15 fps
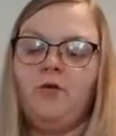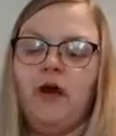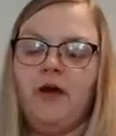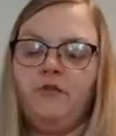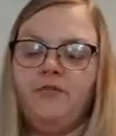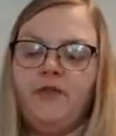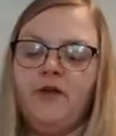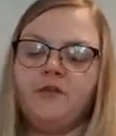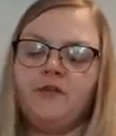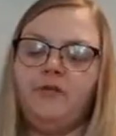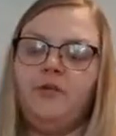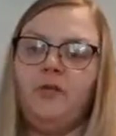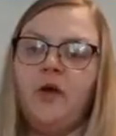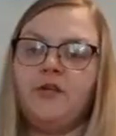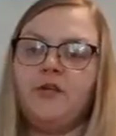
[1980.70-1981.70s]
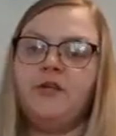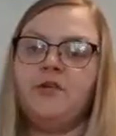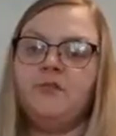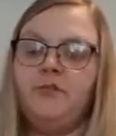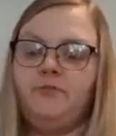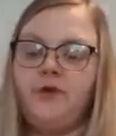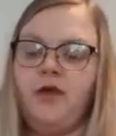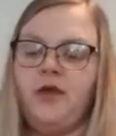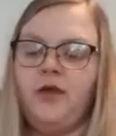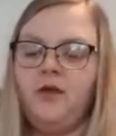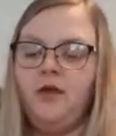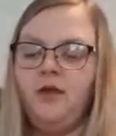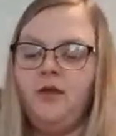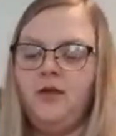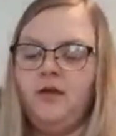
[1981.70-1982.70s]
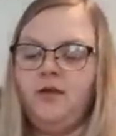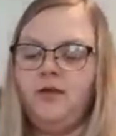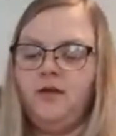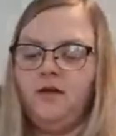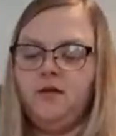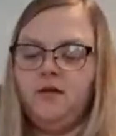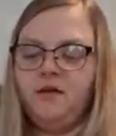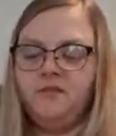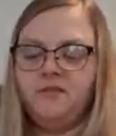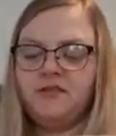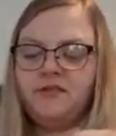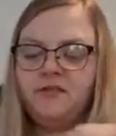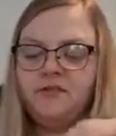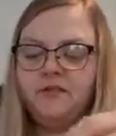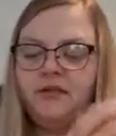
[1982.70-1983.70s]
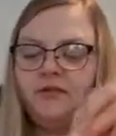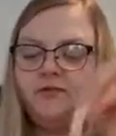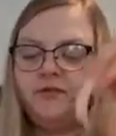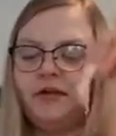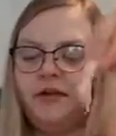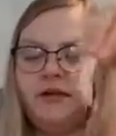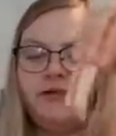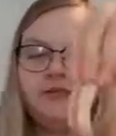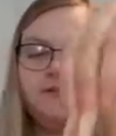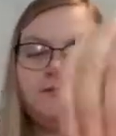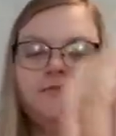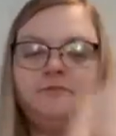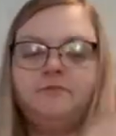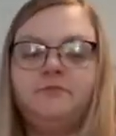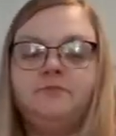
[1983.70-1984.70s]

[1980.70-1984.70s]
Wow face if you're watching the replay. Give me some love, guys.